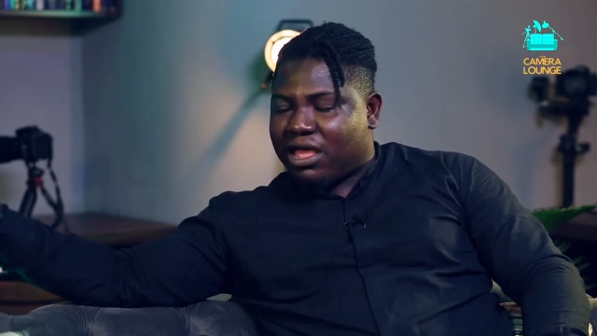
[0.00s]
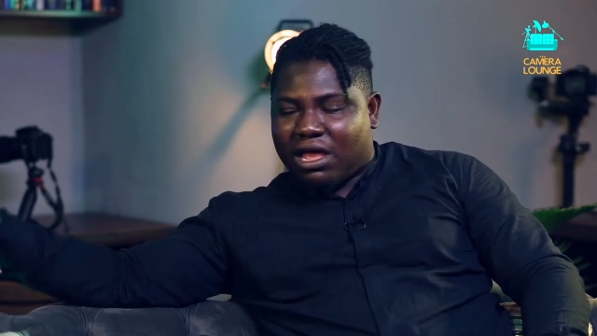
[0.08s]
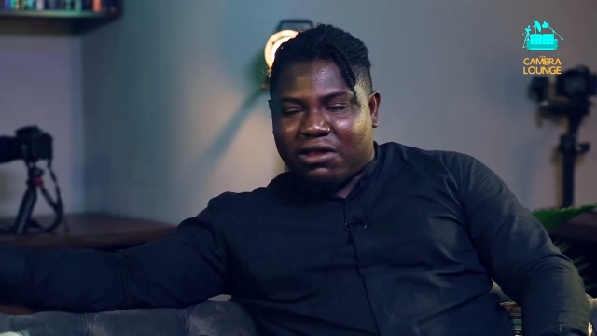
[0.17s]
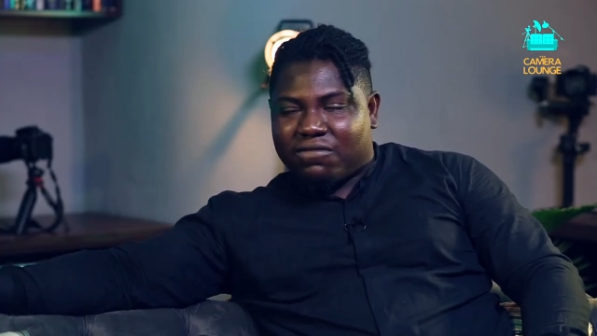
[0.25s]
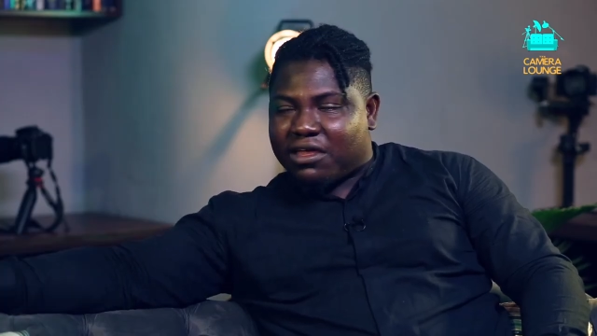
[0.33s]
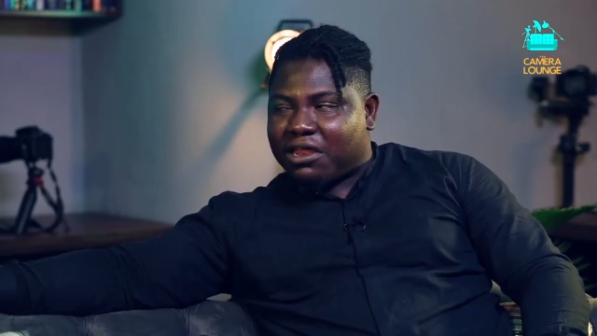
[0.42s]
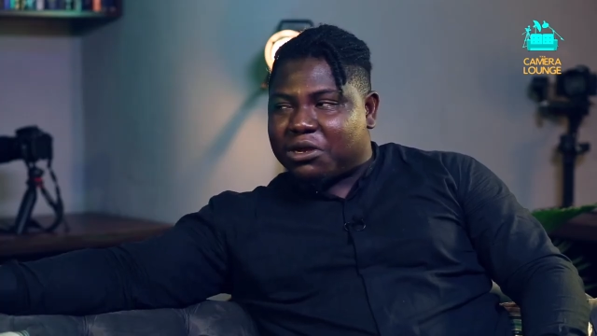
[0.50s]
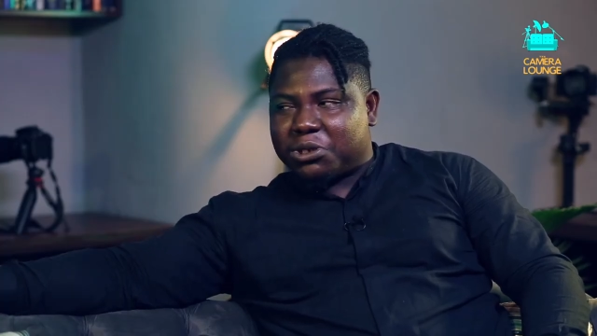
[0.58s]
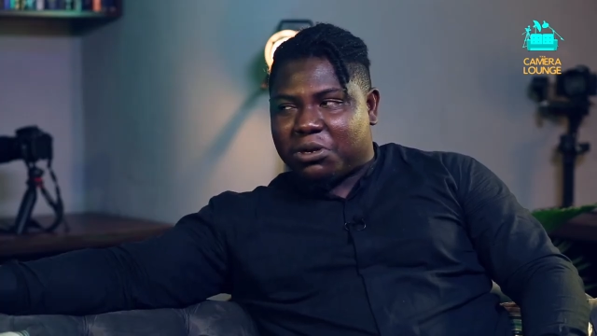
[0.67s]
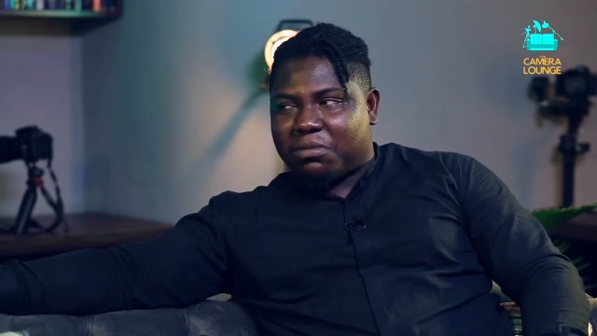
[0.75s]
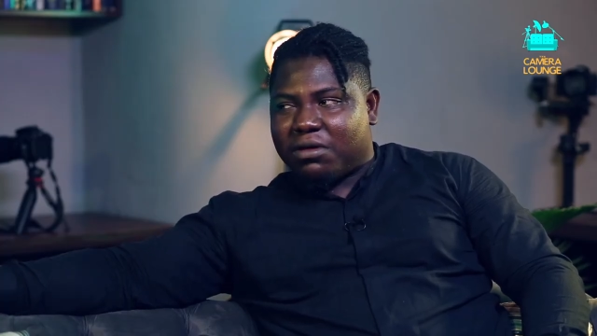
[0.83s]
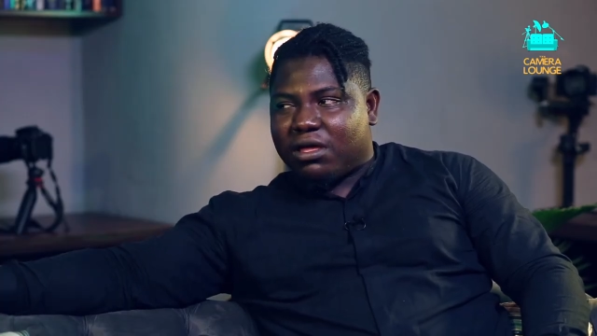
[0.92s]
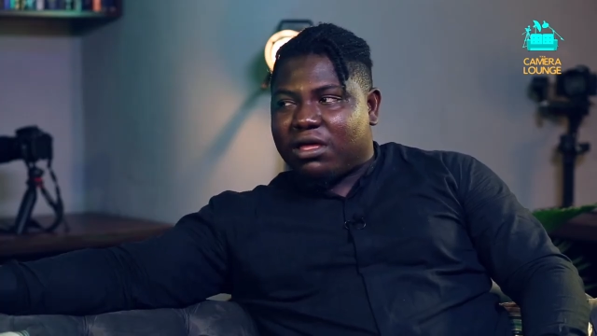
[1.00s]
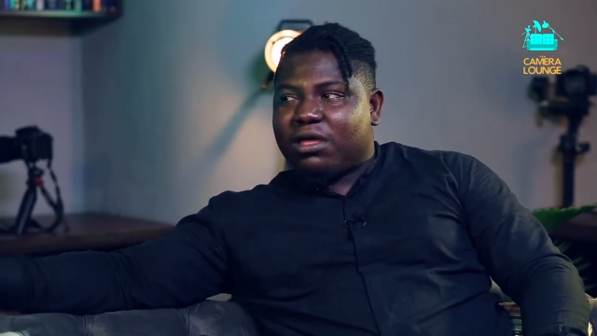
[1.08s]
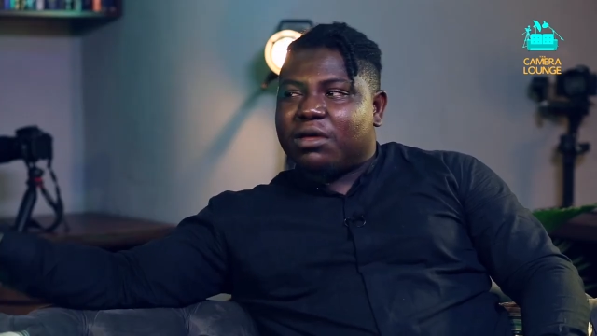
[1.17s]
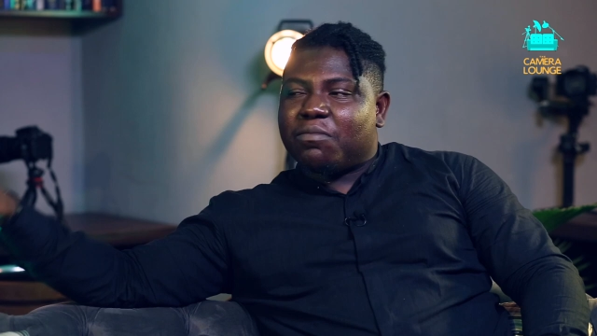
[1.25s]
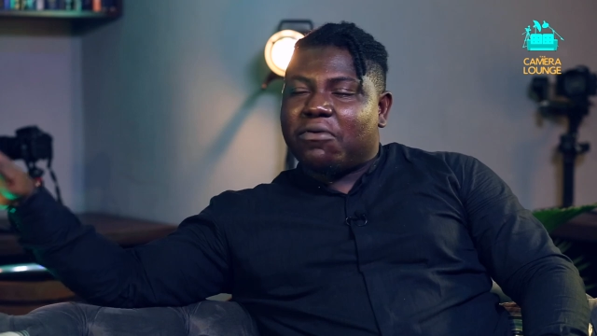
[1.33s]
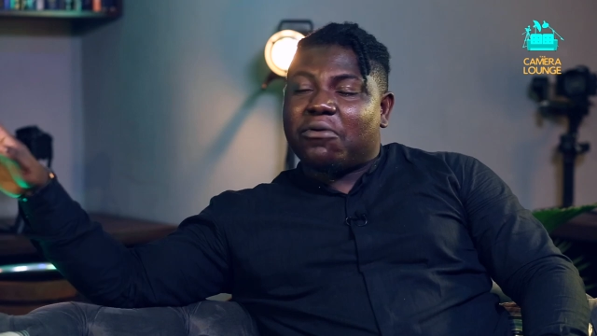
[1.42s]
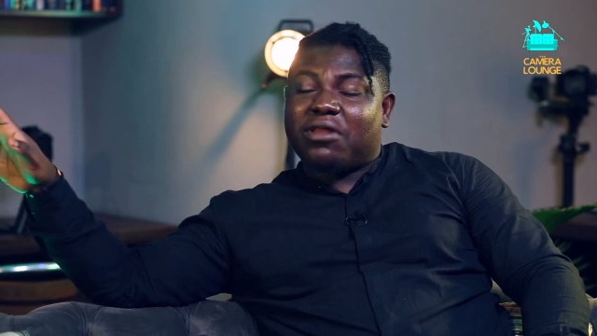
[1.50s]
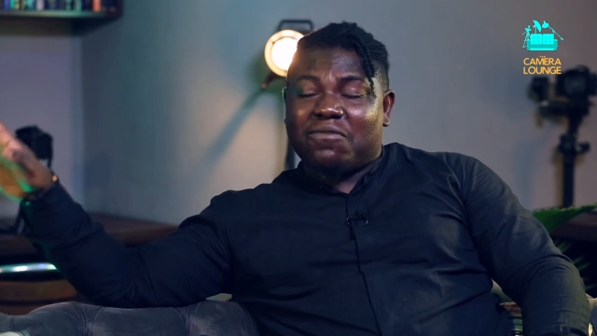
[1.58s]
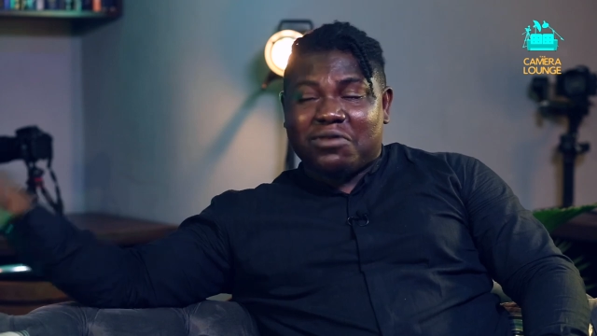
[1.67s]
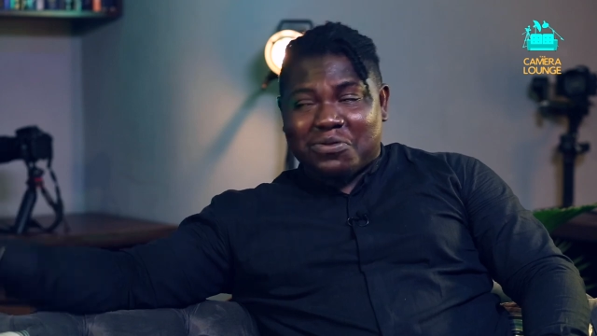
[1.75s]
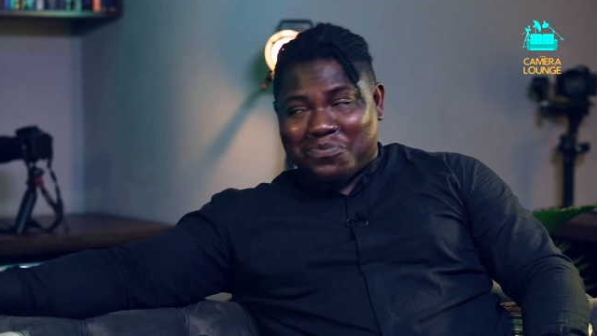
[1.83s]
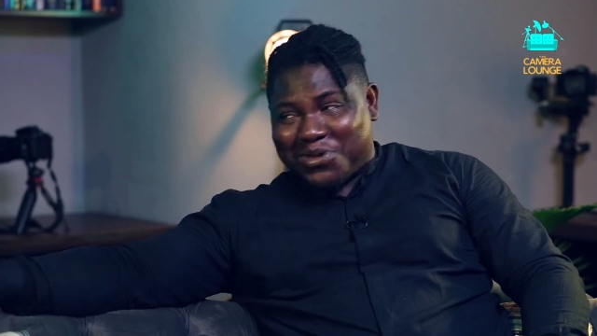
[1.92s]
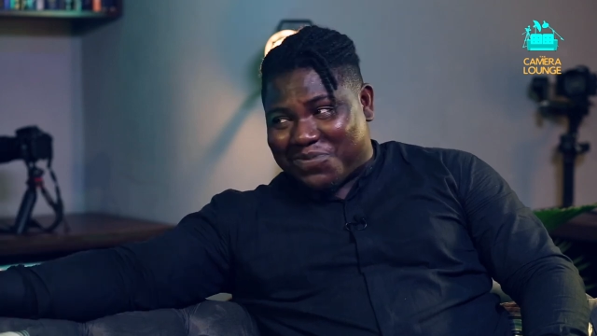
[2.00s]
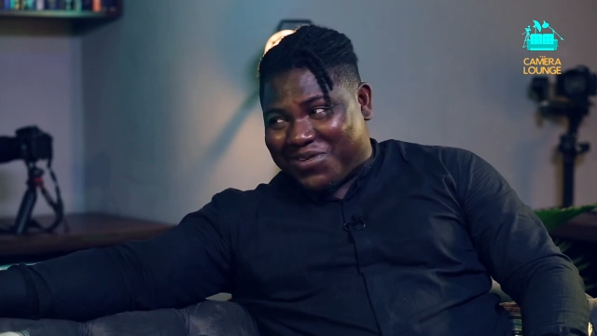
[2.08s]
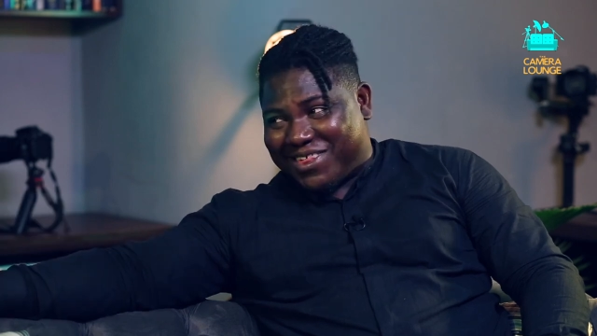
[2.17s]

I'd have taken the job. But it would have been a big